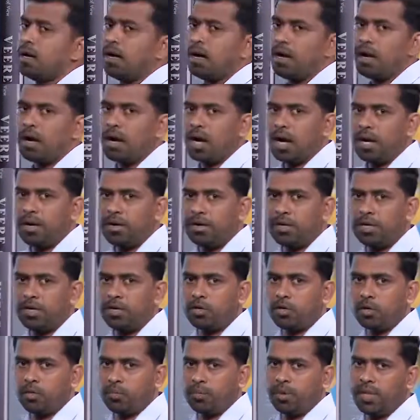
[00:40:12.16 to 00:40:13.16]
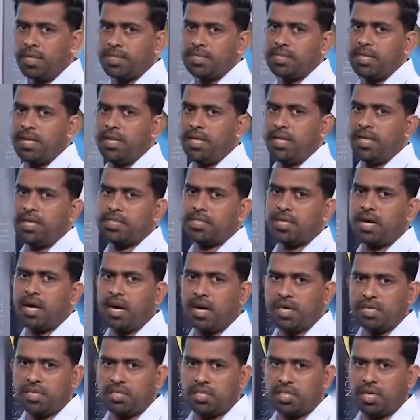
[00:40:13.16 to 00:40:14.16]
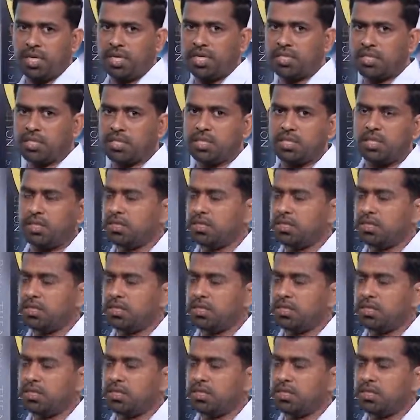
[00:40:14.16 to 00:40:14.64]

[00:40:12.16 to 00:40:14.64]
100 rupees, it is unchanged.